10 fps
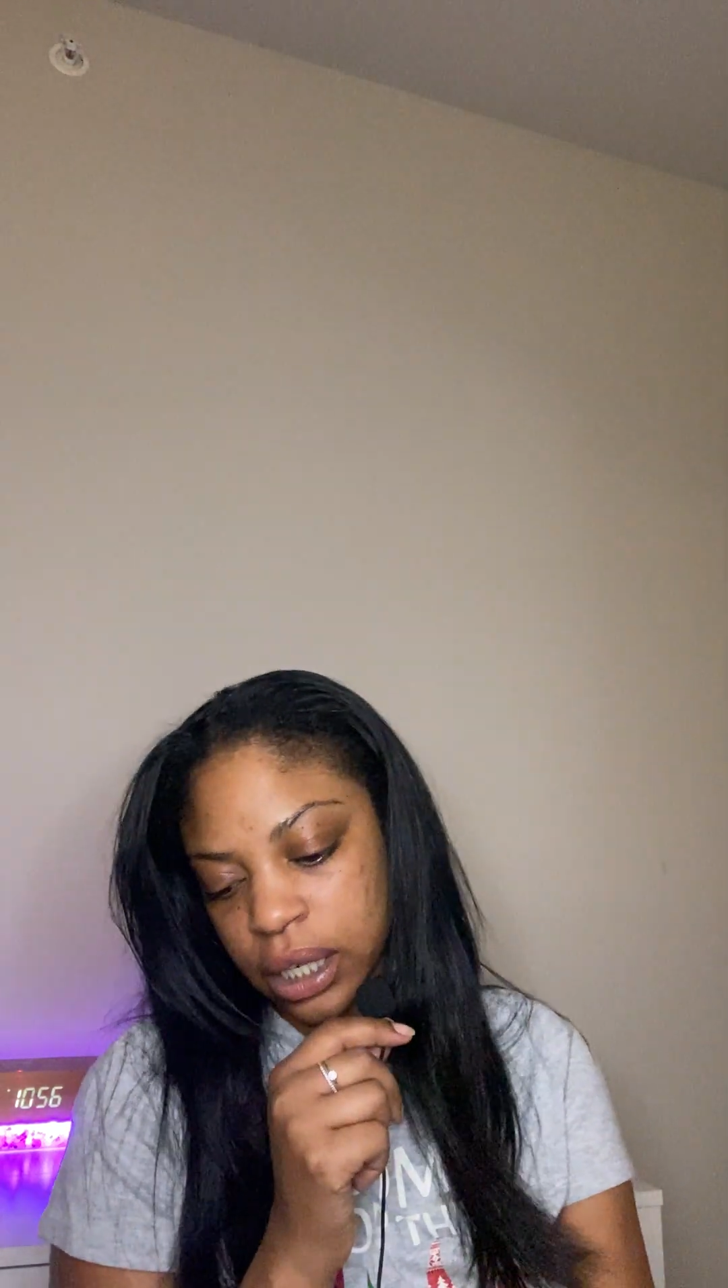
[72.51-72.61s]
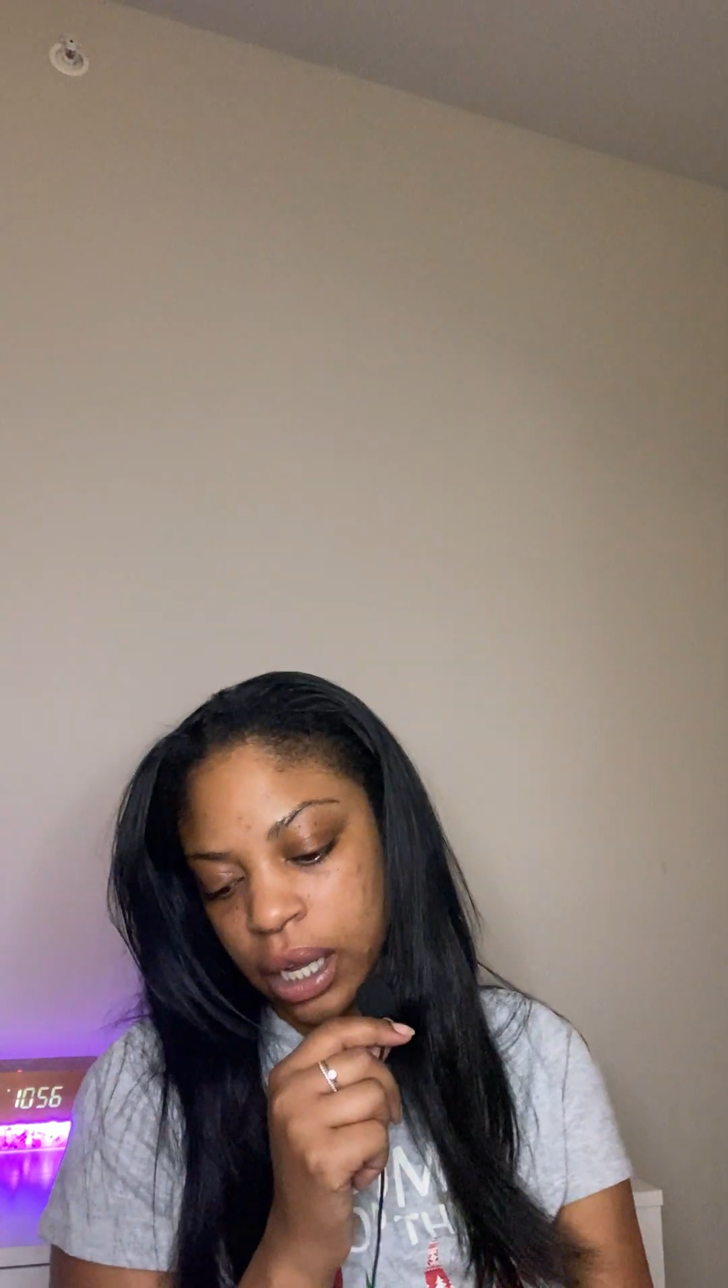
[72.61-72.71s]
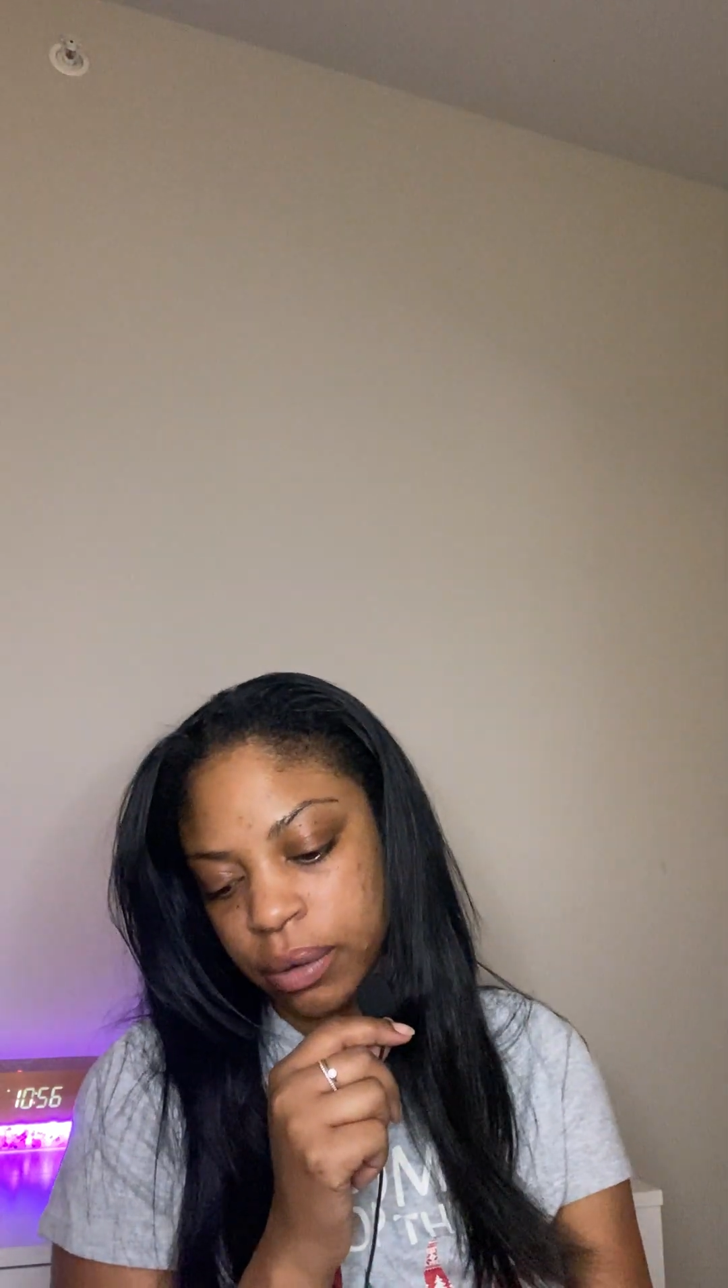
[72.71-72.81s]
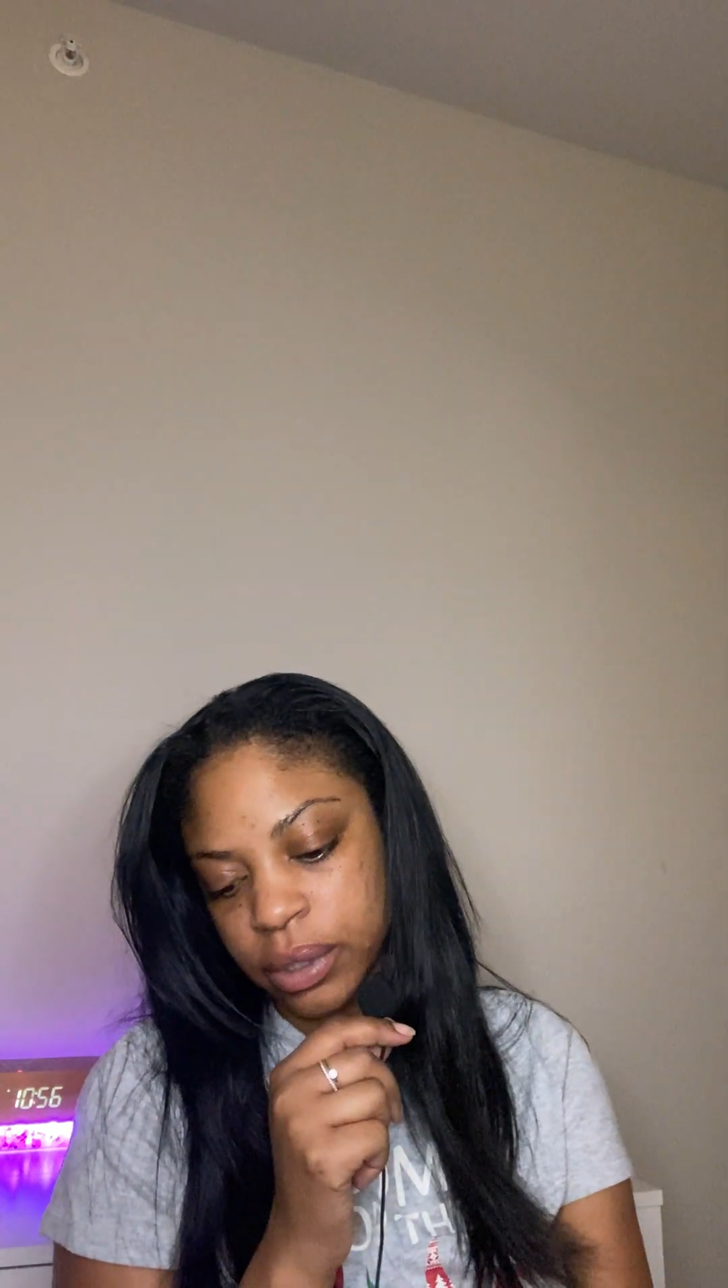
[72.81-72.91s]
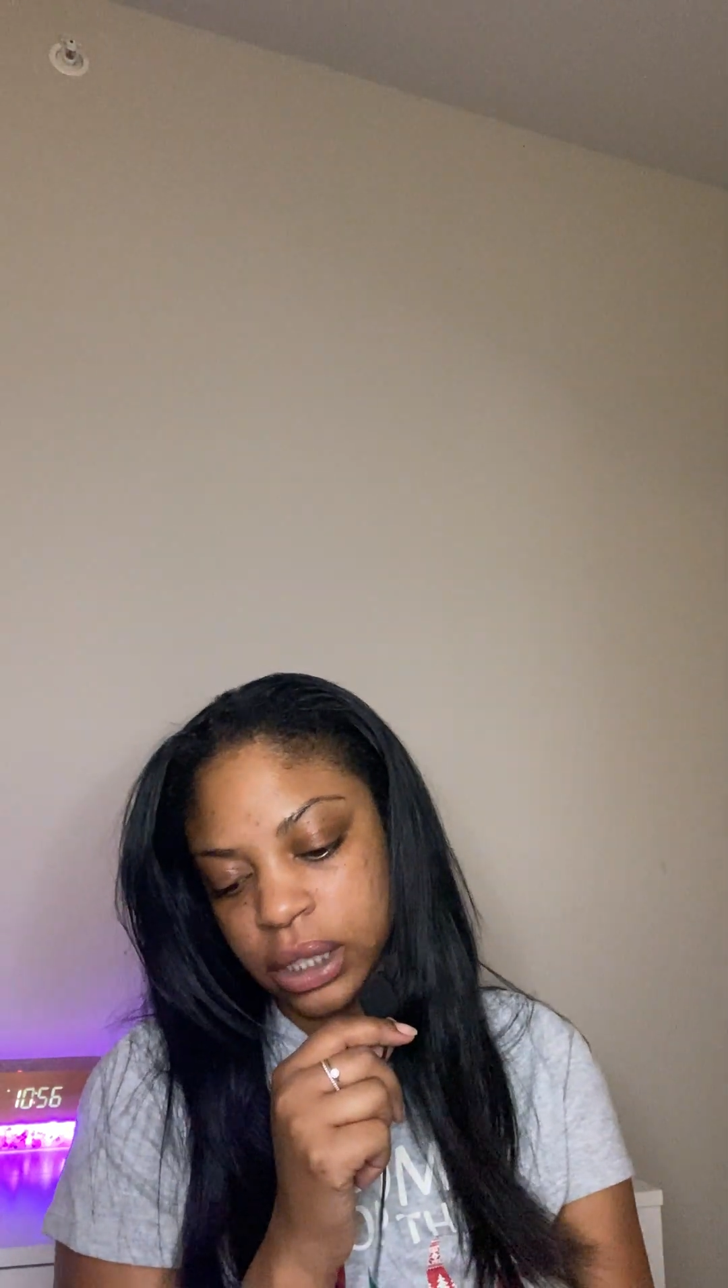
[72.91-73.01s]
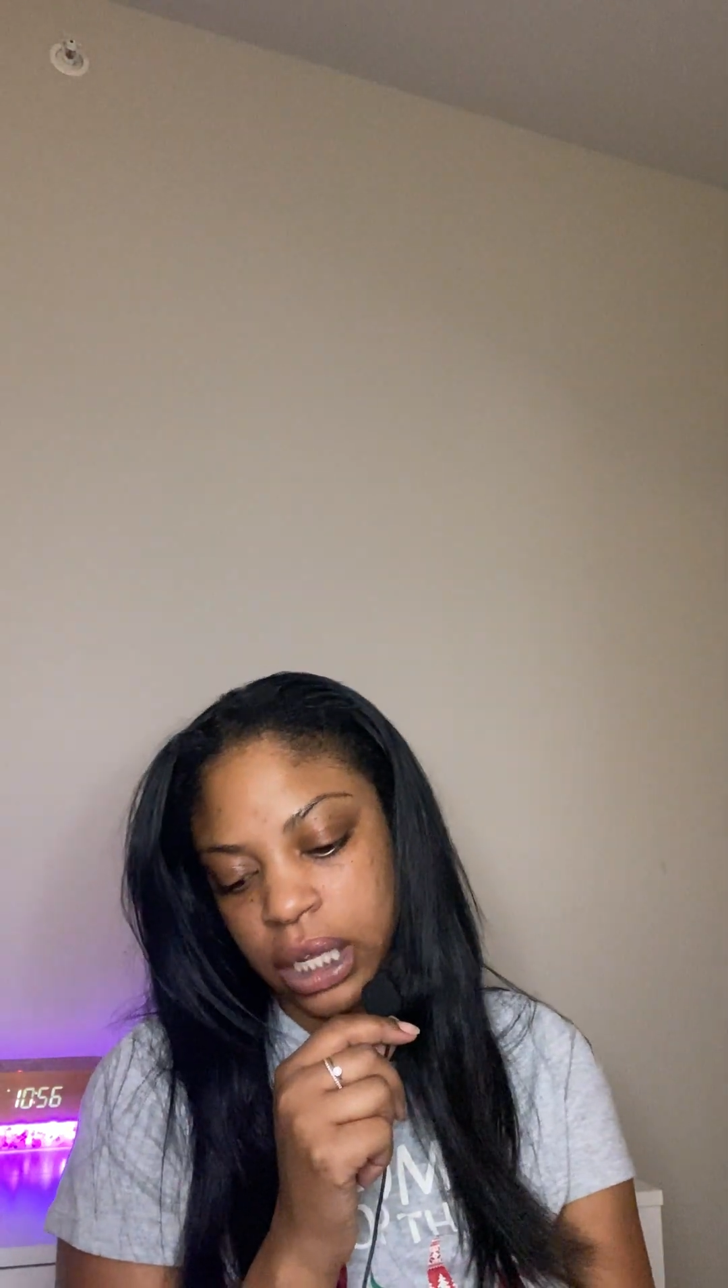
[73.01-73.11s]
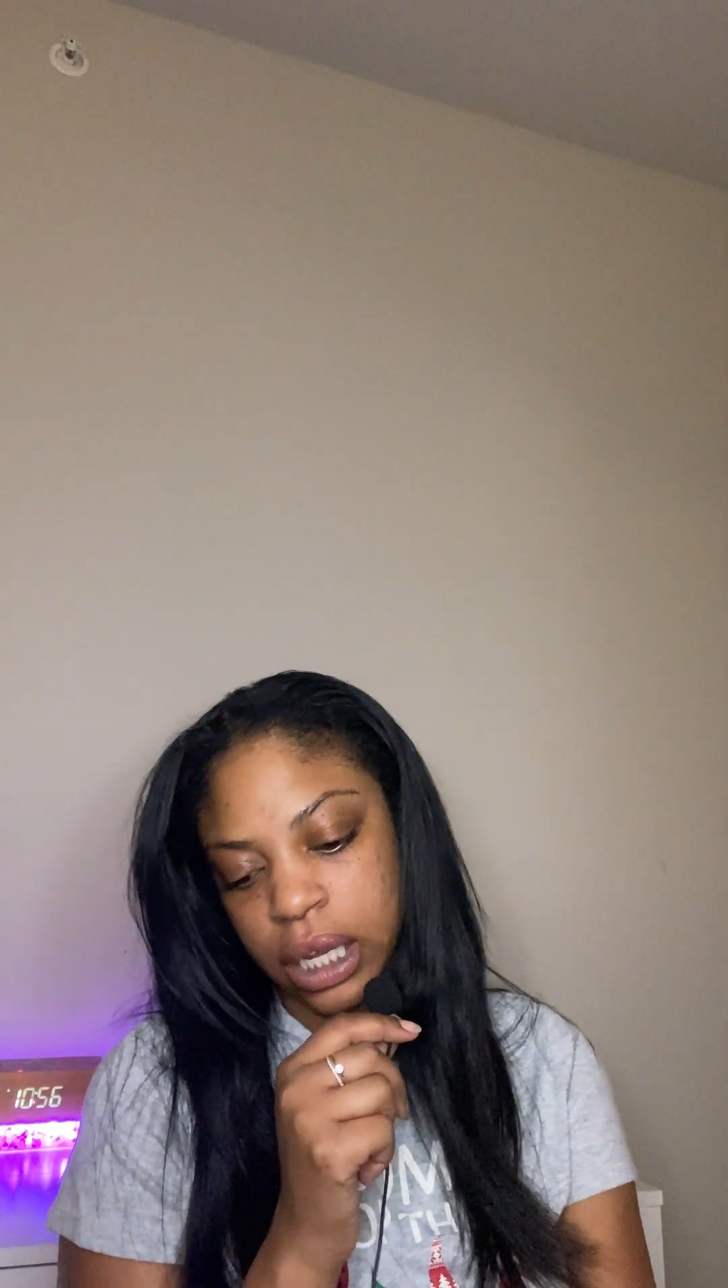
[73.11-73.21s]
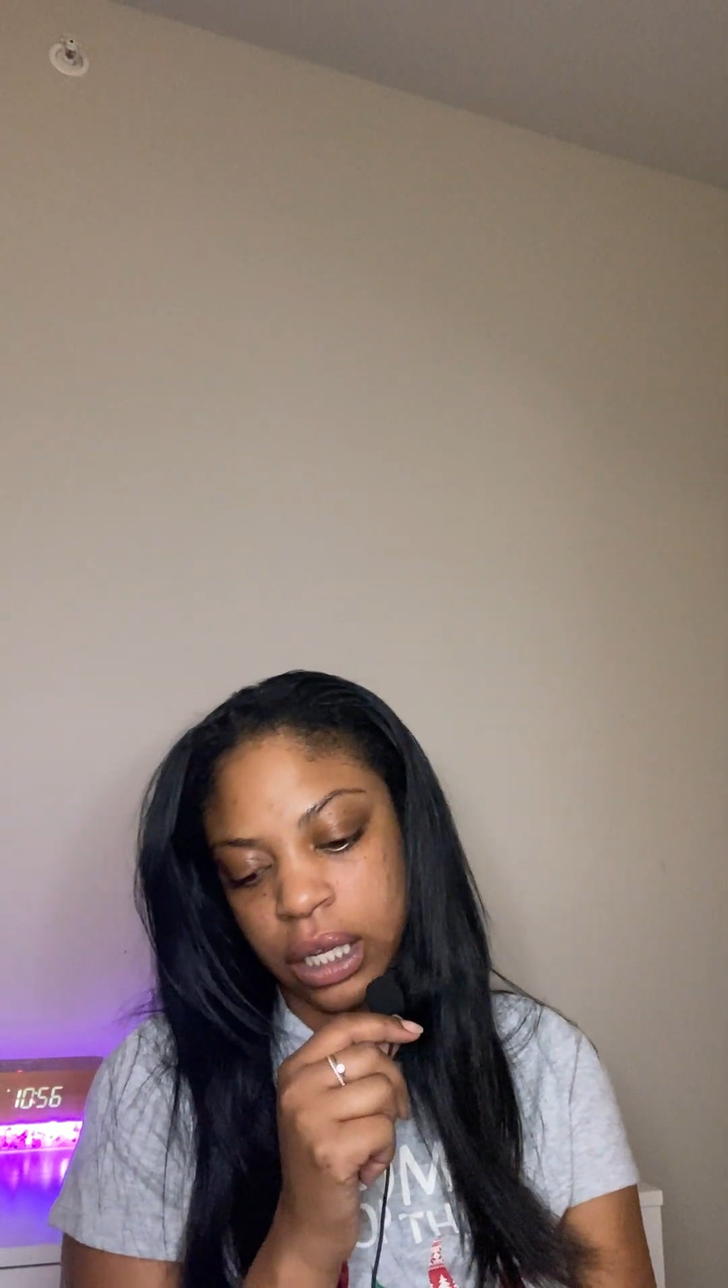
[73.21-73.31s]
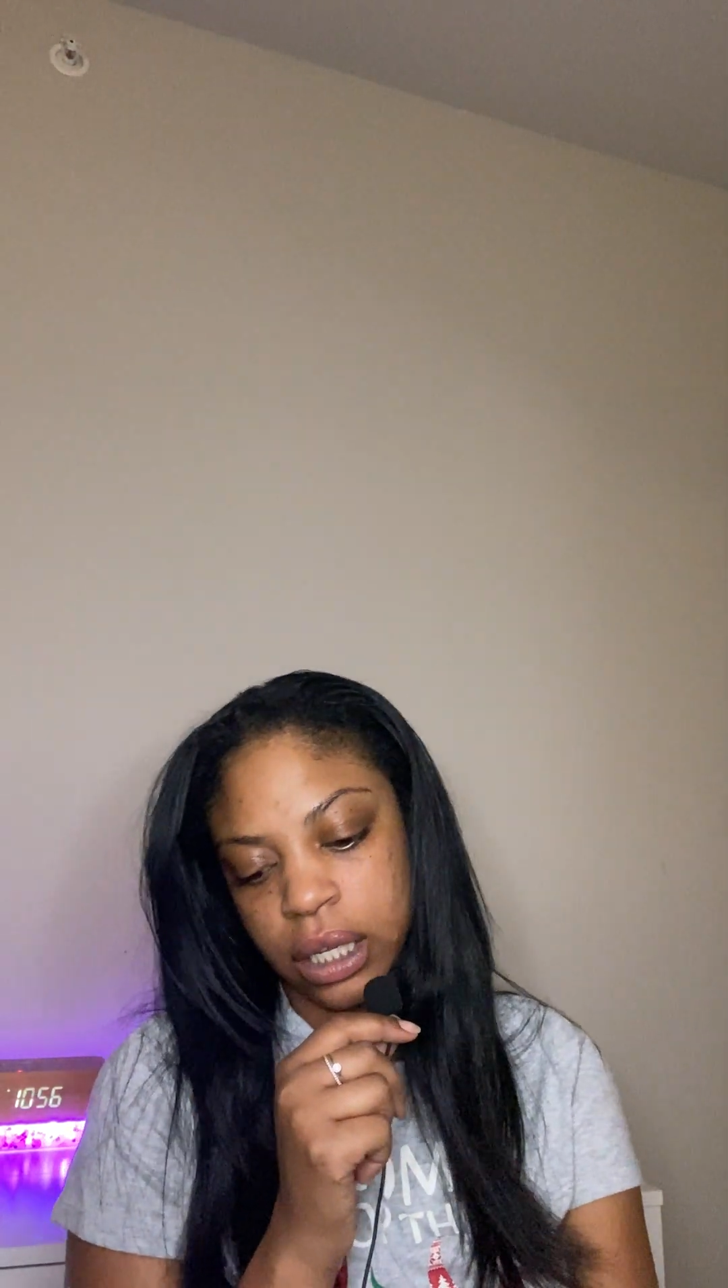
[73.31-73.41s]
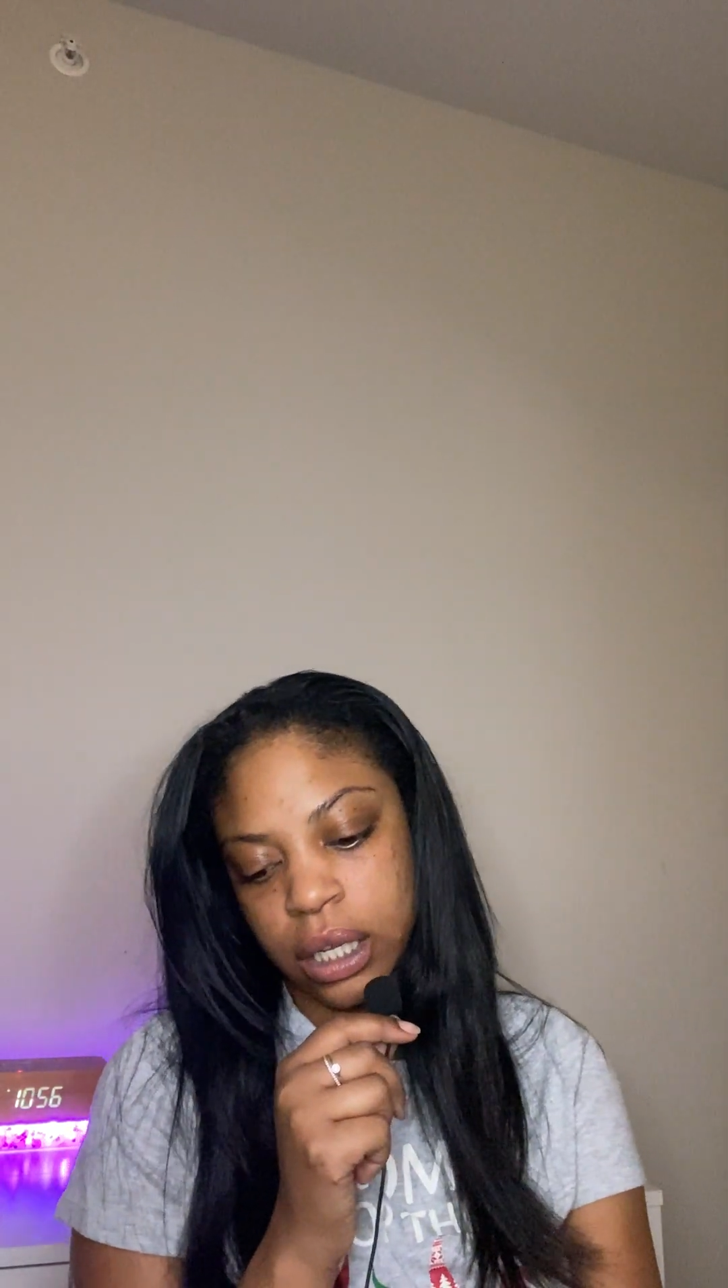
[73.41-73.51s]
I was like